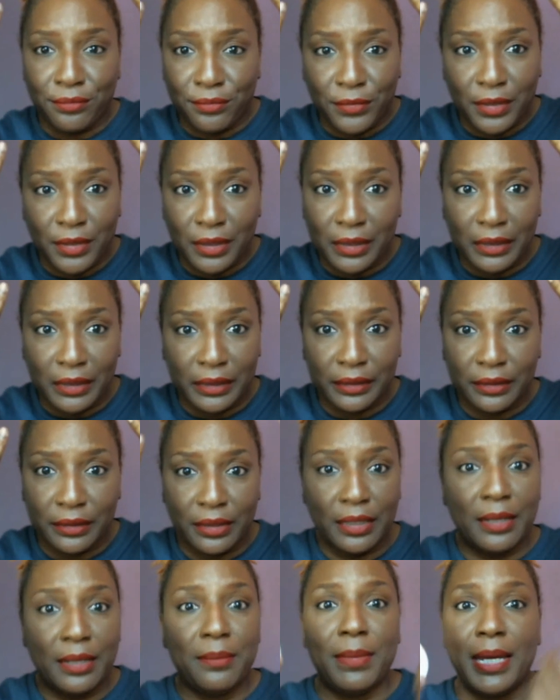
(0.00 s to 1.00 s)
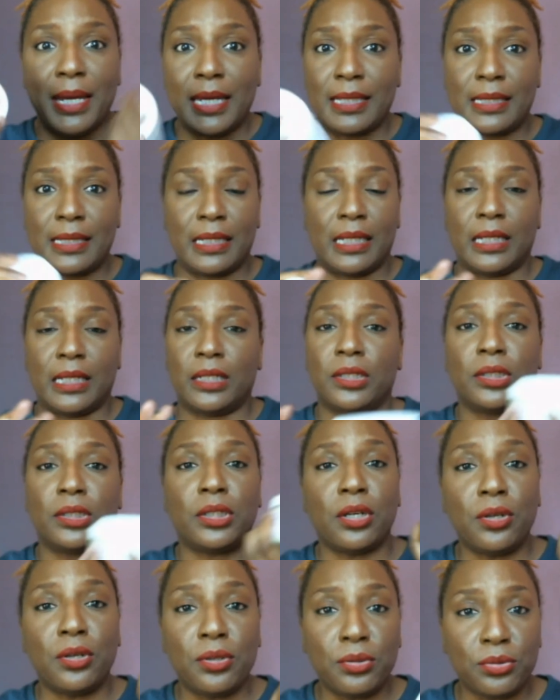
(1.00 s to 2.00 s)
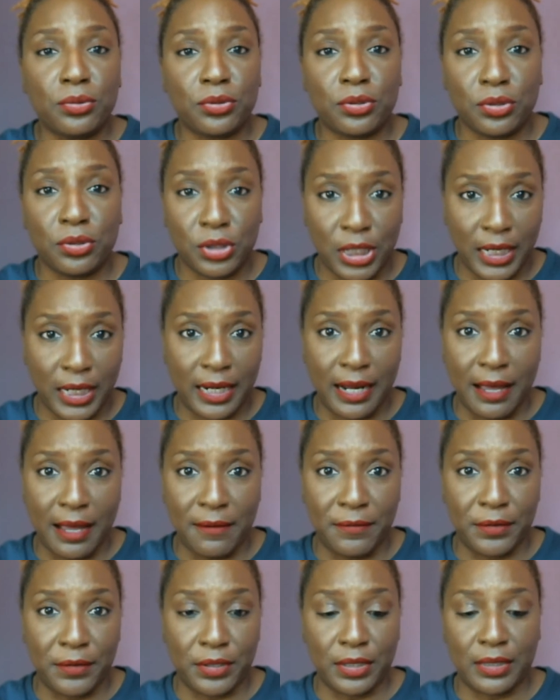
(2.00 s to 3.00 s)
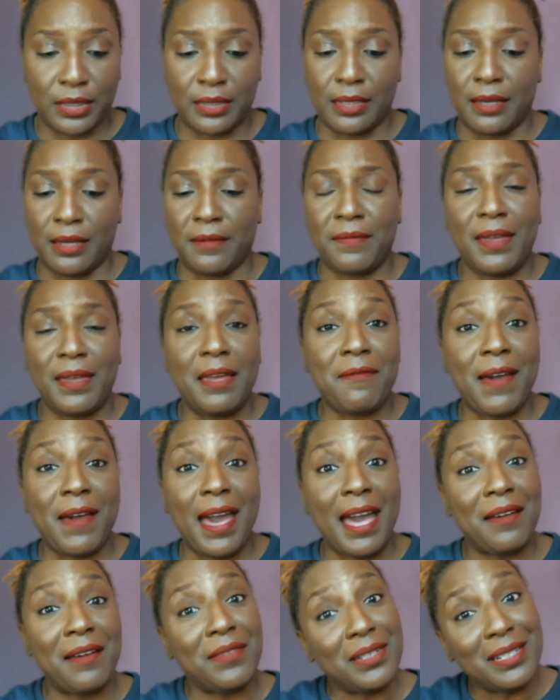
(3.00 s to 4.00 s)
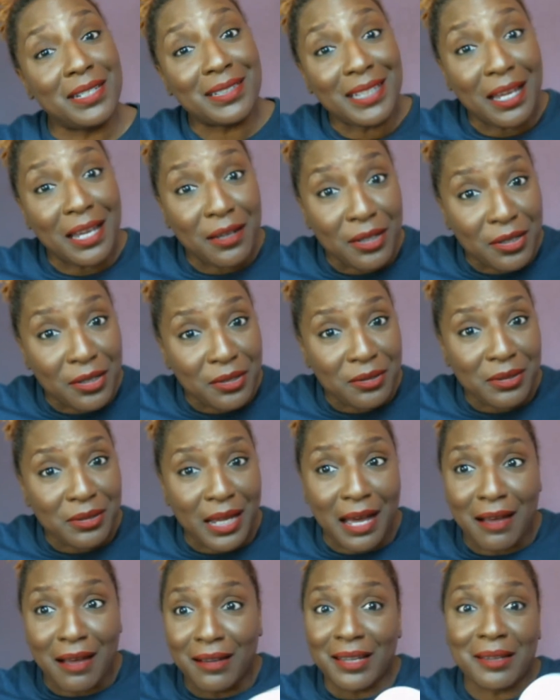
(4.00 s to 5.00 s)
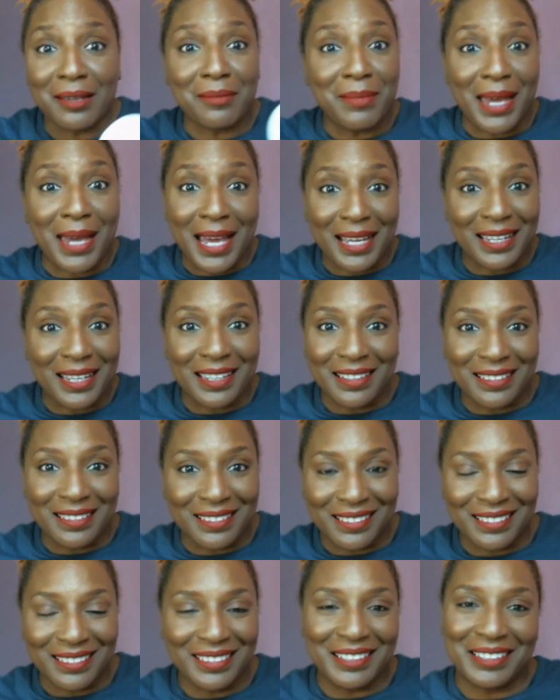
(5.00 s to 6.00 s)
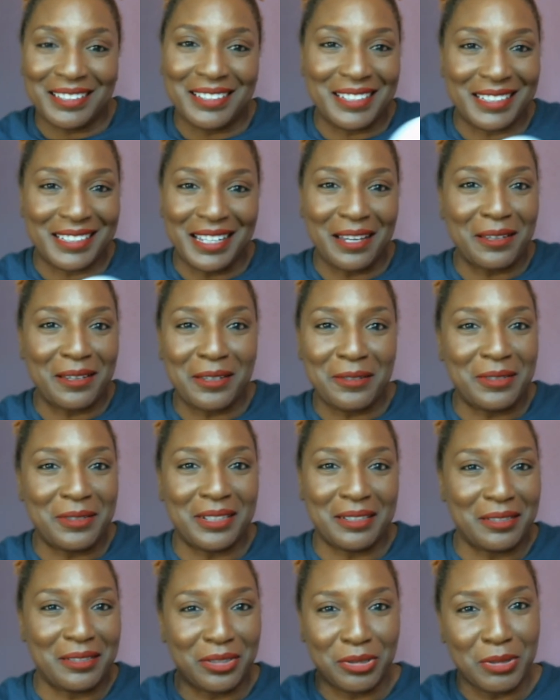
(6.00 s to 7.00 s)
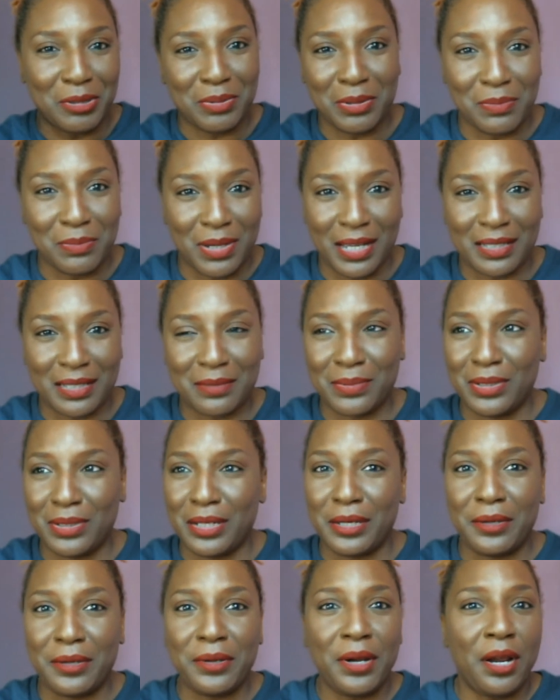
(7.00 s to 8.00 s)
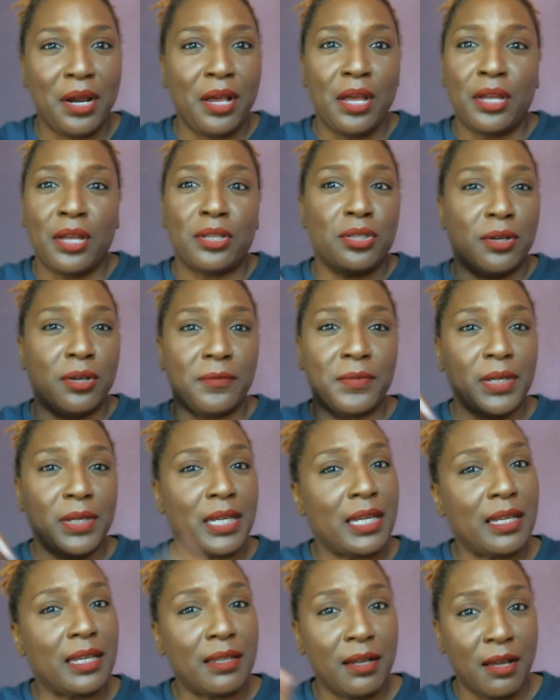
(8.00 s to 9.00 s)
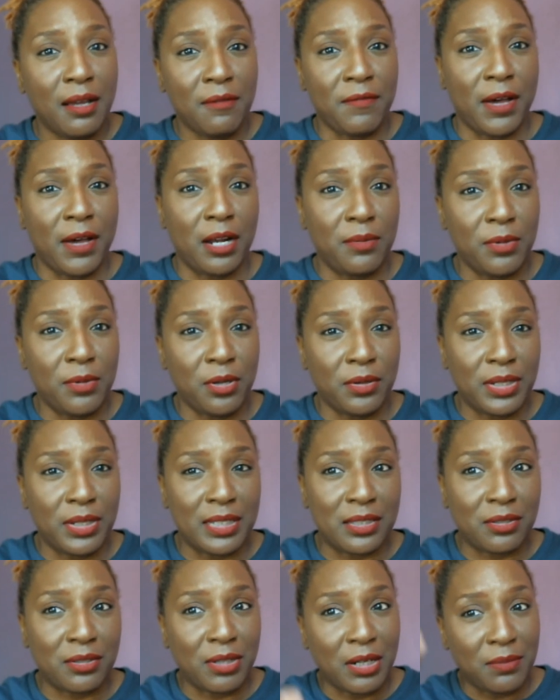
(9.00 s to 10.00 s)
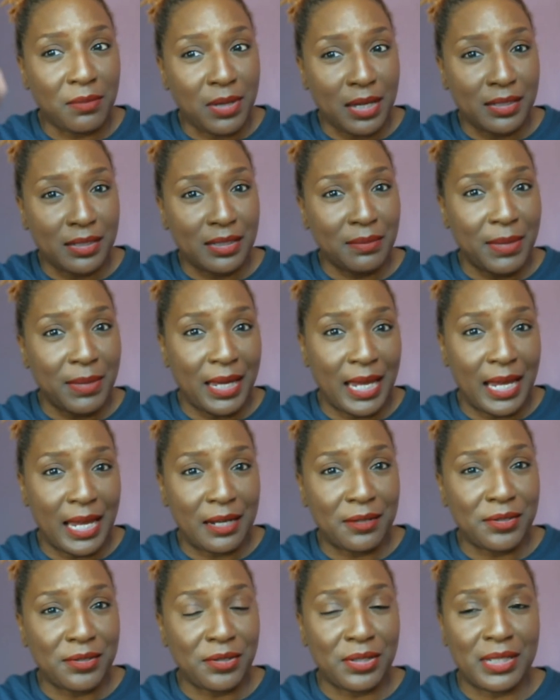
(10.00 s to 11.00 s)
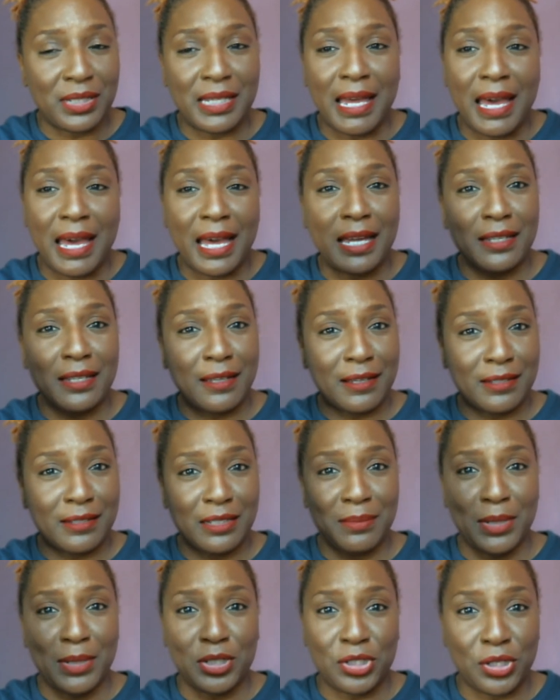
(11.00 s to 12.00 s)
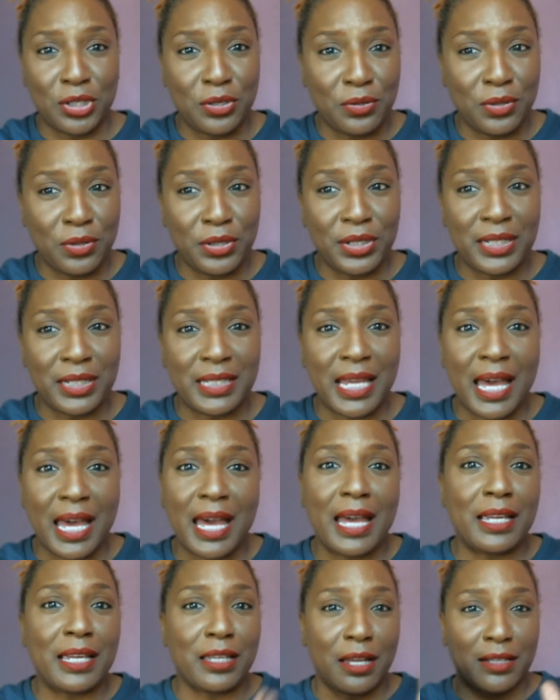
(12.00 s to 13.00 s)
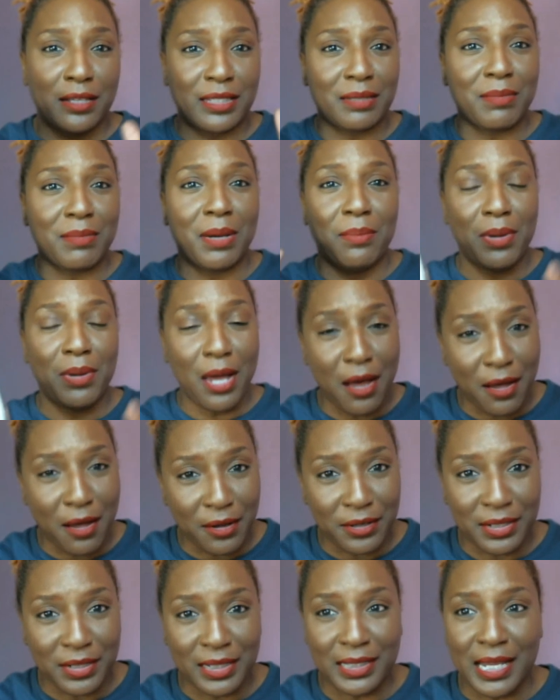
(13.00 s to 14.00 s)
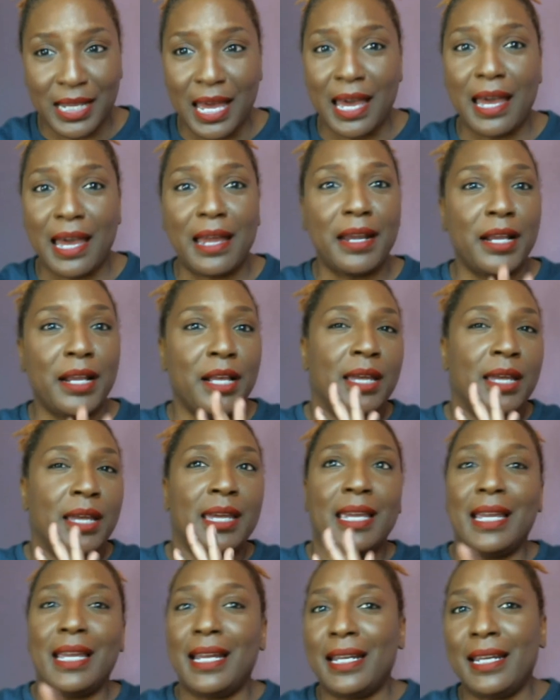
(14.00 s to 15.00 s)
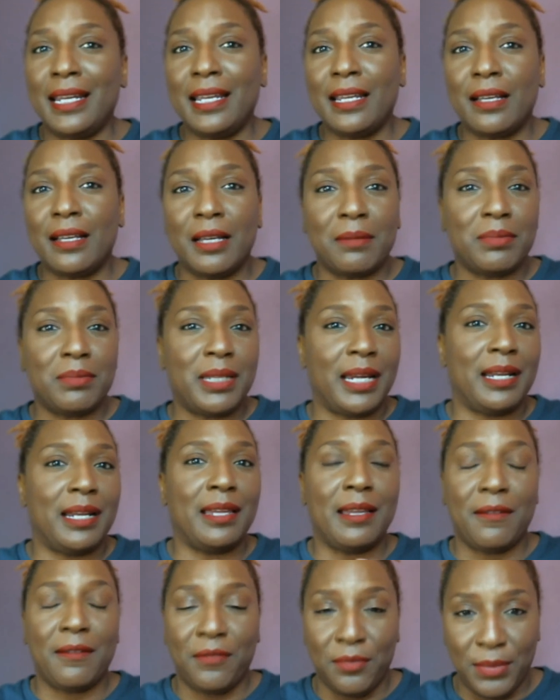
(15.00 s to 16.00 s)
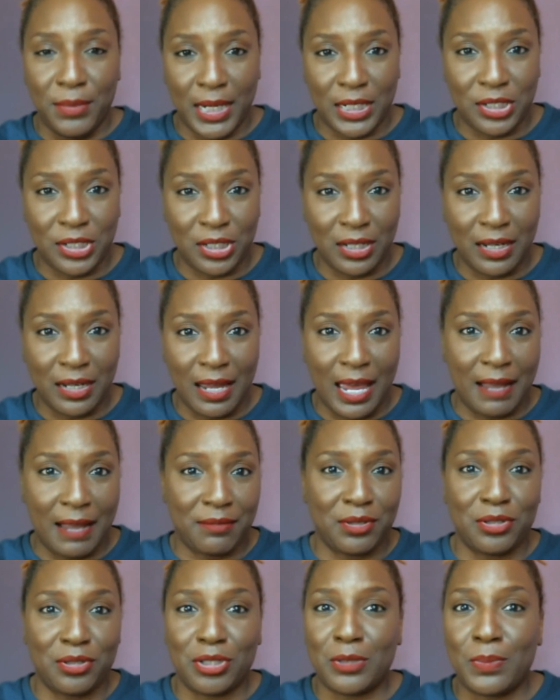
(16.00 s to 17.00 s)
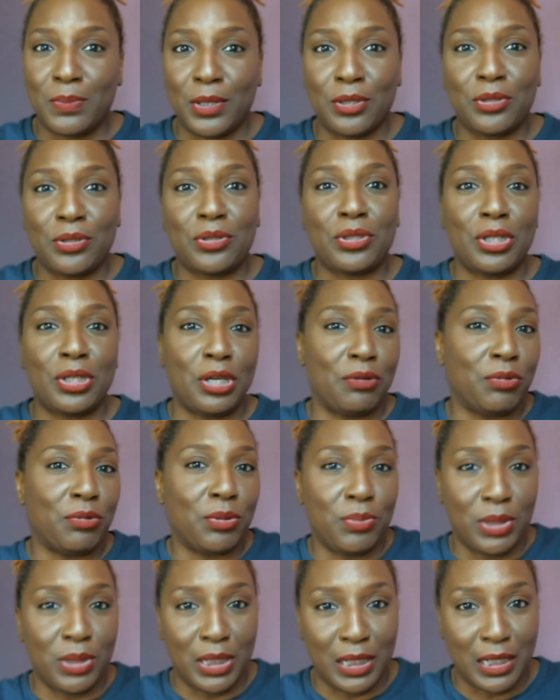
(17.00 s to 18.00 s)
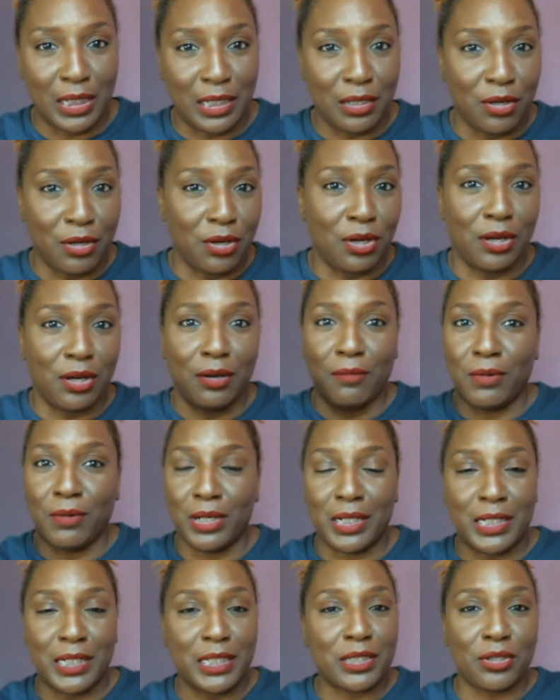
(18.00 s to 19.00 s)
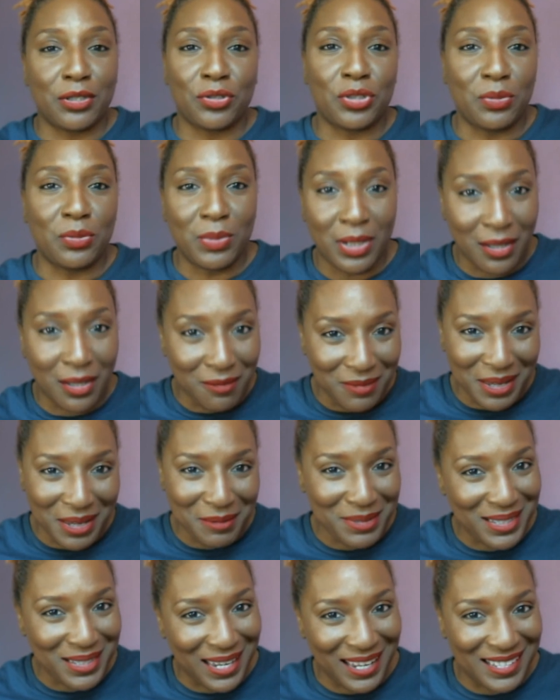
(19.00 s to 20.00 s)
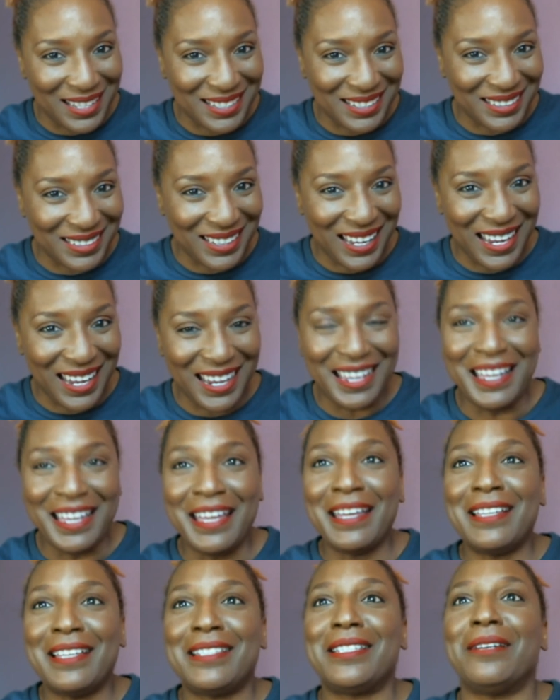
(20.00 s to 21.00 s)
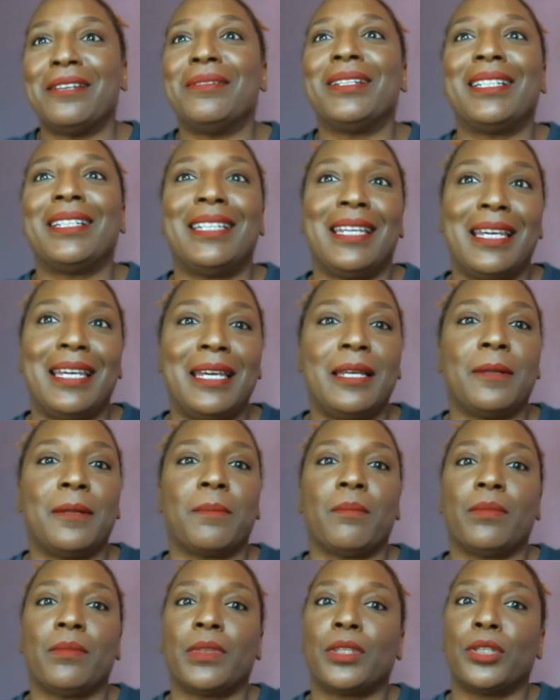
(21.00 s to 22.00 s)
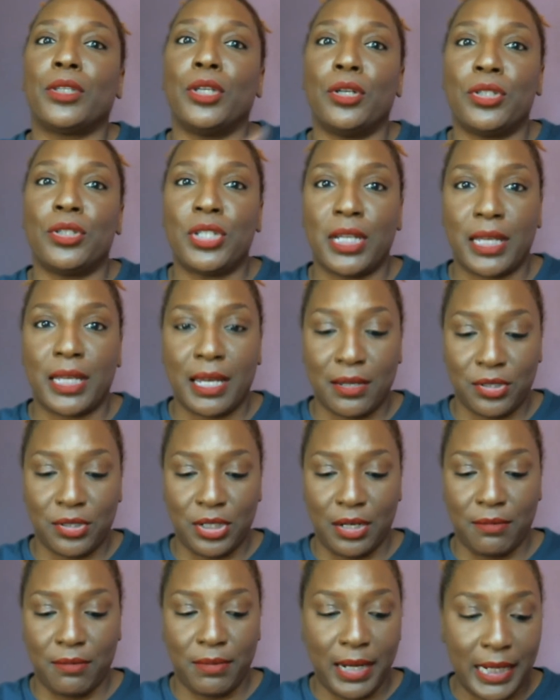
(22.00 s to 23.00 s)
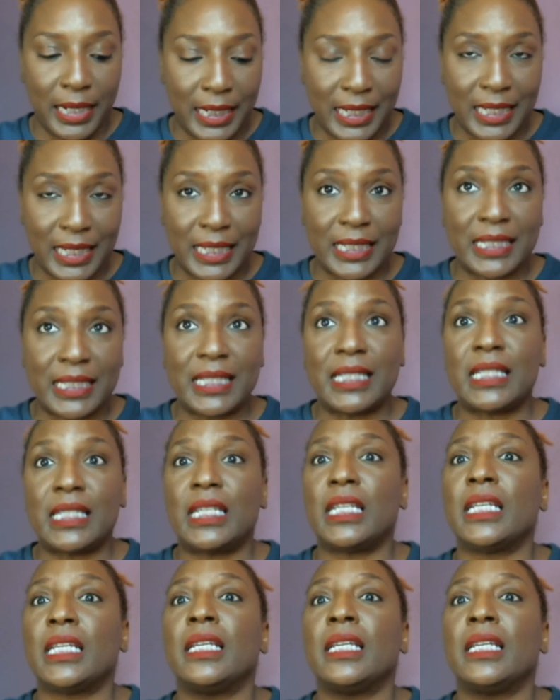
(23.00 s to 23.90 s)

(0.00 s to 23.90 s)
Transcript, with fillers: look, amazing. Go check it out for yourself. If I have a discount code, I'll come back and leave the discount code in the description box below. Don't forget, follow me on Instagram. Y'all see my handles on the side. Y'all see my show on the side. Y'all see my blog on the side. Any updated information after this post, it will be on one of these social media websites, okay? So again, go check out Shea Radiance.